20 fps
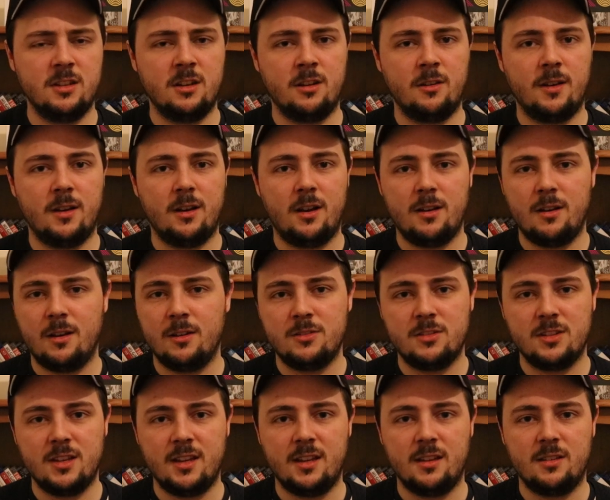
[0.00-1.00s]
You know, I'd
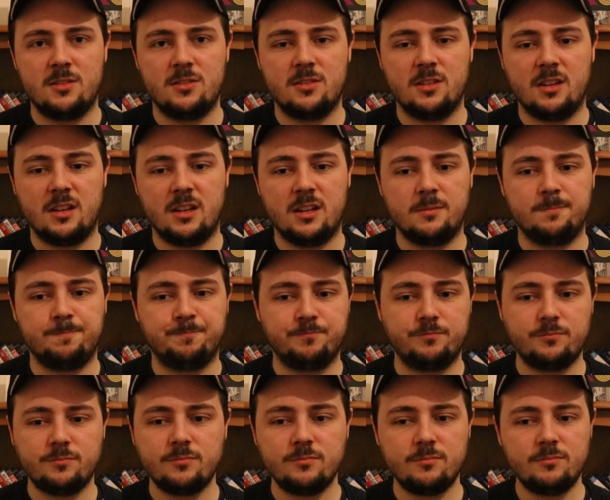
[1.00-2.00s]
say
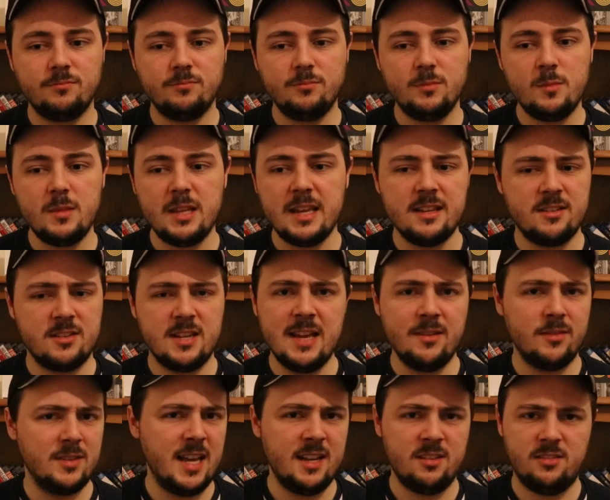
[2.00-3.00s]
it's
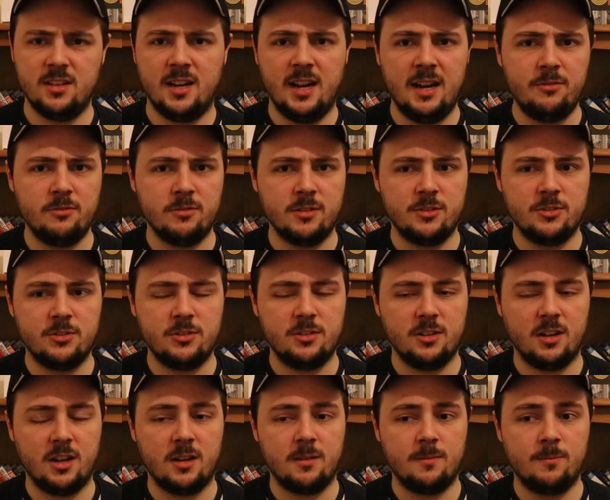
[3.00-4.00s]
never less than average,
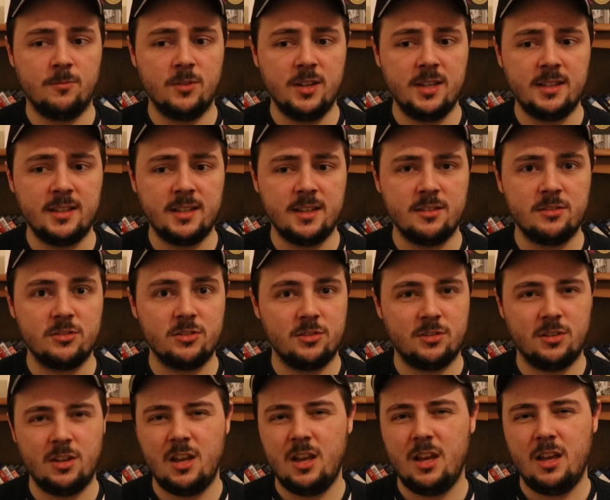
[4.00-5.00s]
really. It's
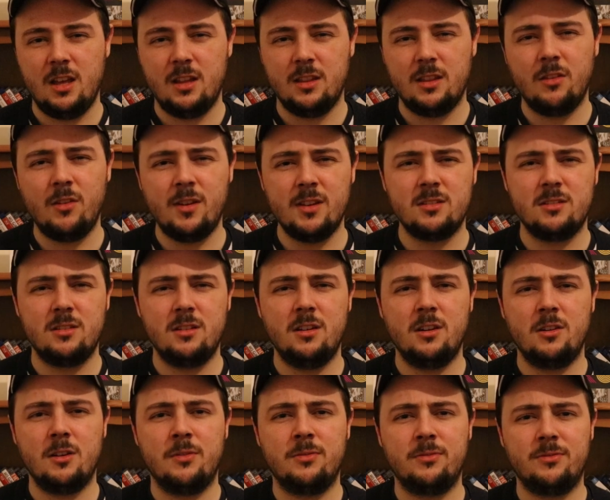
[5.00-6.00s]
just, there is, you
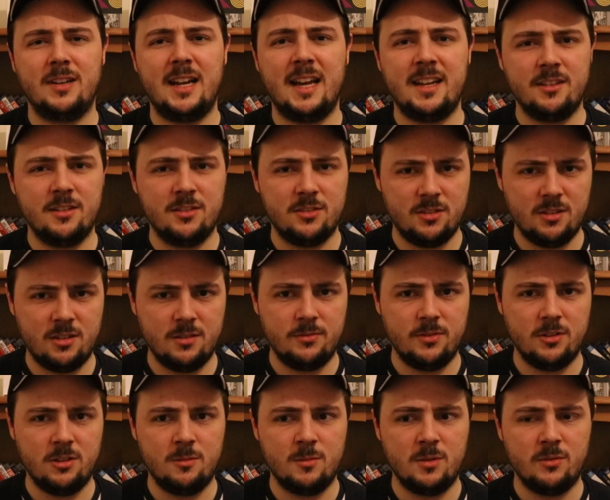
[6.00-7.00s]
know, a flatness to the
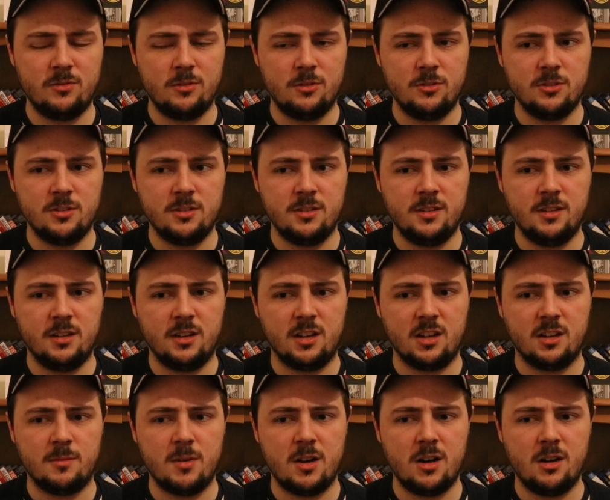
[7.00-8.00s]
film, unfortunately,
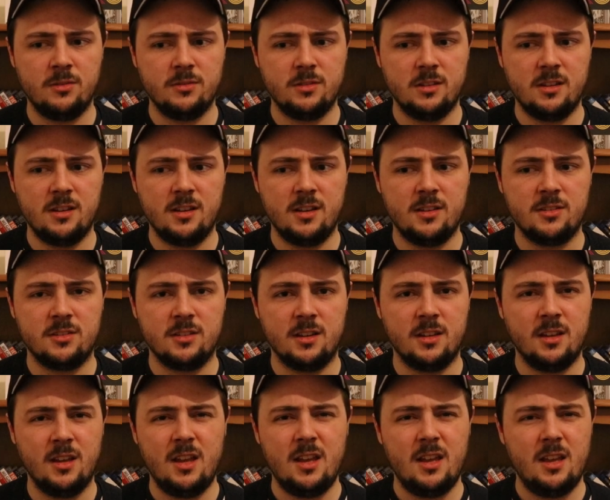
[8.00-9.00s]
after this, and
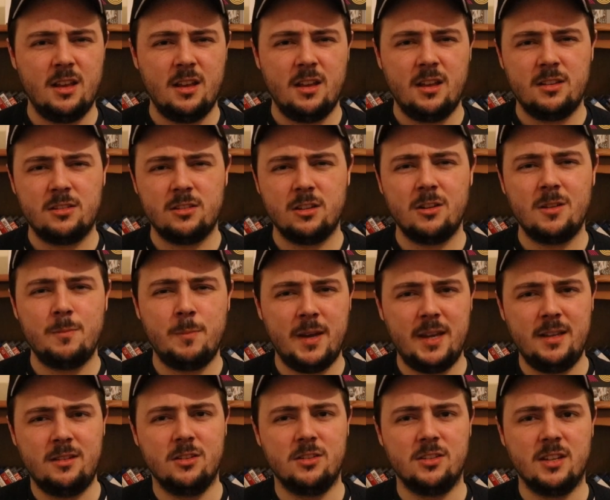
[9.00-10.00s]
it slowly
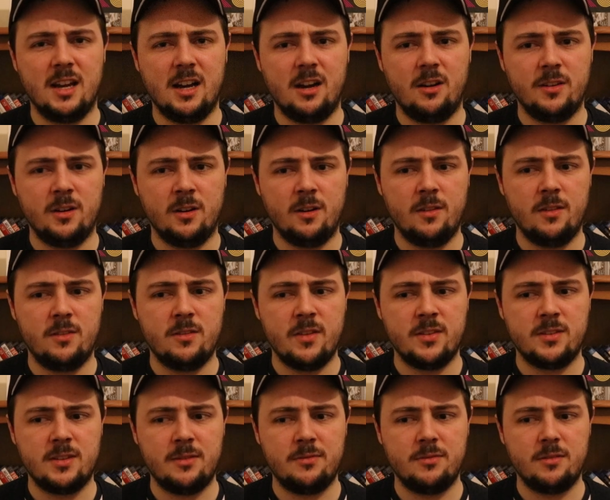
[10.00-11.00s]
peters out. You know,
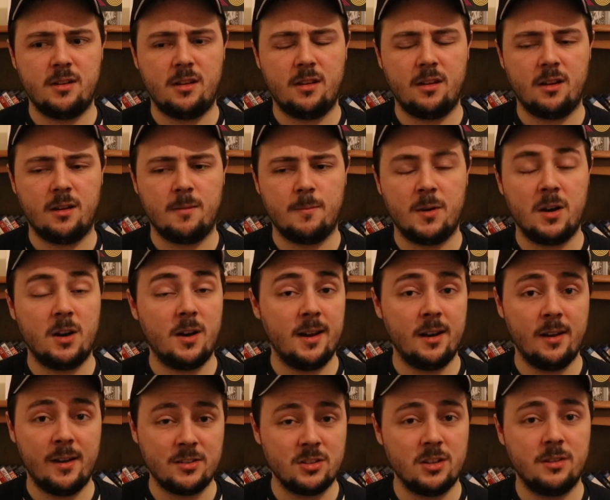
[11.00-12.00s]
there's definitely
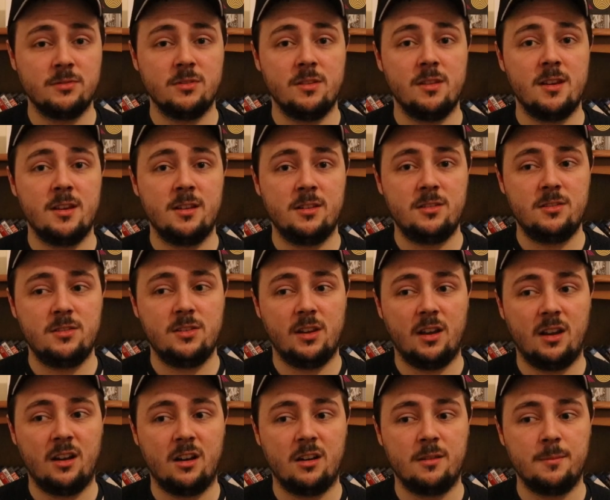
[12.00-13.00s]
highlights after this,
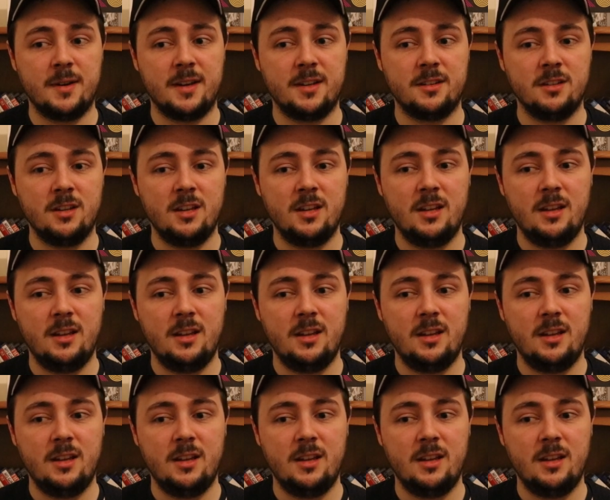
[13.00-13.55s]
and,